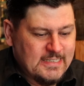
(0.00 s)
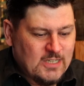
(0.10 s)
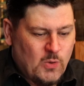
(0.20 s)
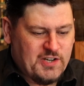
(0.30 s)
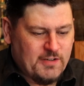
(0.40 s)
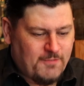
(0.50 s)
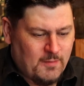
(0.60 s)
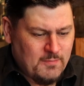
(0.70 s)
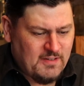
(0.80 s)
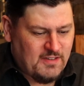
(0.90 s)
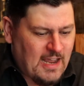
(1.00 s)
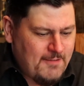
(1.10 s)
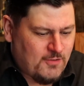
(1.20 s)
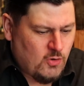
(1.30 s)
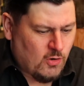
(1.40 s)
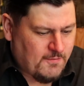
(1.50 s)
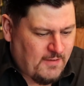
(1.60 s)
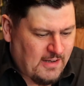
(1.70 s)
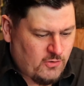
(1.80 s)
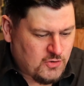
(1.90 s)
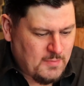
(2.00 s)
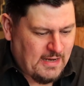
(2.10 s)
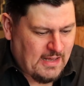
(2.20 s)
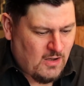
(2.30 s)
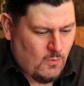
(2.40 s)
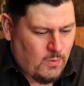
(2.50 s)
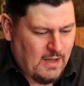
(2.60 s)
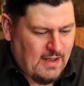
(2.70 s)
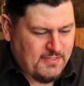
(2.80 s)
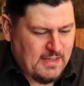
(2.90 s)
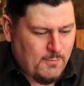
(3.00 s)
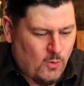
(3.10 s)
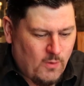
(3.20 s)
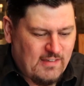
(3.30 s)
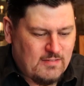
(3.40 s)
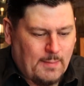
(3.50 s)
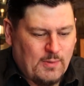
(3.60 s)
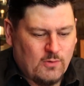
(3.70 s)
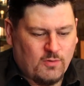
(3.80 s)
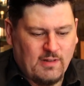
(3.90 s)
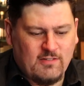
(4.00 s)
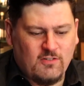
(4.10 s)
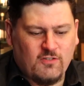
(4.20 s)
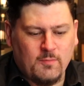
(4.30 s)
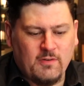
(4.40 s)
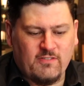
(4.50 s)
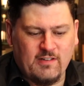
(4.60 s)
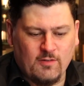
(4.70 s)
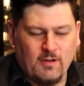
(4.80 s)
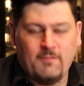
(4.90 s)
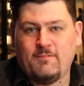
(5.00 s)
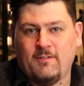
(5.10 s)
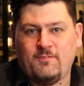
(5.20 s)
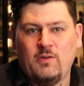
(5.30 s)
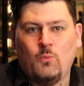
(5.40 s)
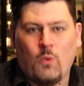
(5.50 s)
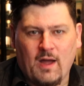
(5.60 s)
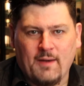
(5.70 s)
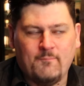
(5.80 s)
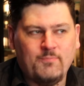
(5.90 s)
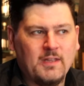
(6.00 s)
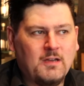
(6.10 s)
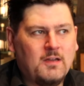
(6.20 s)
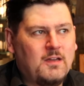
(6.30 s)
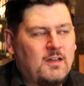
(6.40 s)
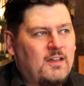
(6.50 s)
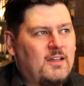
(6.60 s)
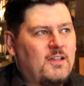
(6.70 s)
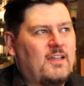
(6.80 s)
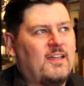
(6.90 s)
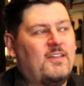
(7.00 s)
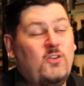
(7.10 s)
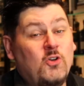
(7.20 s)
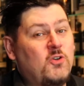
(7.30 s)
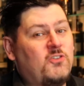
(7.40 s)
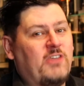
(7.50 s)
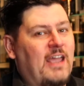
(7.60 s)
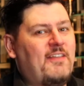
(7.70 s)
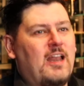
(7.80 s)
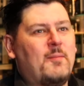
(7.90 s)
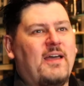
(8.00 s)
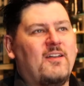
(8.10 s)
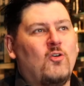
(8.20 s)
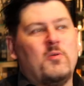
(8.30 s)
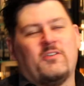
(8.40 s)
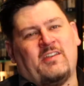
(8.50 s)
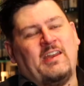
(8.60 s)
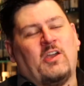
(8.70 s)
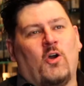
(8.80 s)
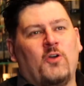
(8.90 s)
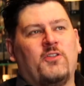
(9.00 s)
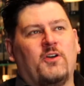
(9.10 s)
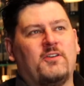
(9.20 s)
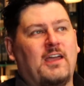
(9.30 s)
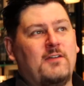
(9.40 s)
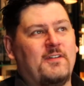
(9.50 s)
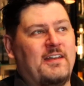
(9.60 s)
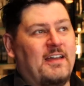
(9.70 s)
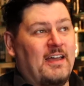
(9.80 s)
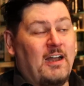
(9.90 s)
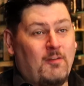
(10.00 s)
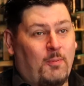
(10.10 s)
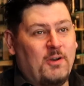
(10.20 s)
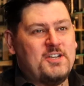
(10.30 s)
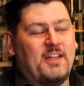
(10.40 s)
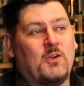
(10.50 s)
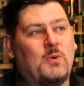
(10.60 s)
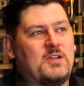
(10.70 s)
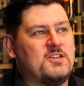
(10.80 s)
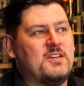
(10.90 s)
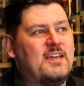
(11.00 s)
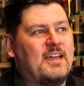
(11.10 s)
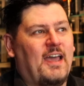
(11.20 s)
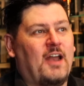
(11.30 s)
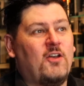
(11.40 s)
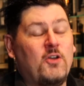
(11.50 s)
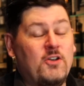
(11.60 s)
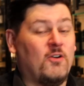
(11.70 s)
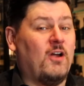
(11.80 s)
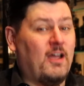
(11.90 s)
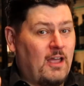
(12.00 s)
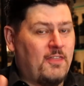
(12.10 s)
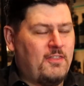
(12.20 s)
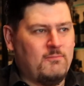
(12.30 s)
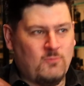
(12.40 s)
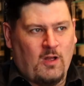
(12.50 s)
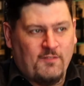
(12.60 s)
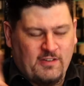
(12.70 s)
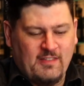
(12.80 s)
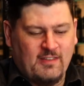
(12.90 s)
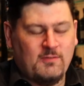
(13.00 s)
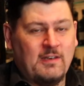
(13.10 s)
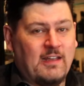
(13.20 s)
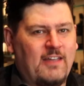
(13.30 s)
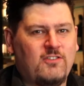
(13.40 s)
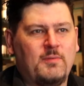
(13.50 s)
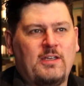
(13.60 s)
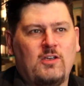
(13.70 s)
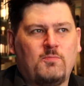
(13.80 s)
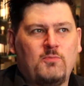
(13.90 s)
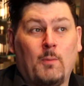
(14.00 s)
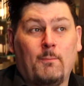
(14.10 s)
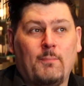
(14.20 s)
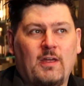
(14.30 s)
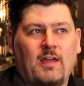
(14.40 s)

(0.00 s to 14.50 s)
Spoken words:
Question from Dave Cook via social media: why aren't there more SMWS releases from Distillery 51? You could say that about almost any code, though, Dave, and I appreciate the question, and I know you're. Obviously, this indicates to me you're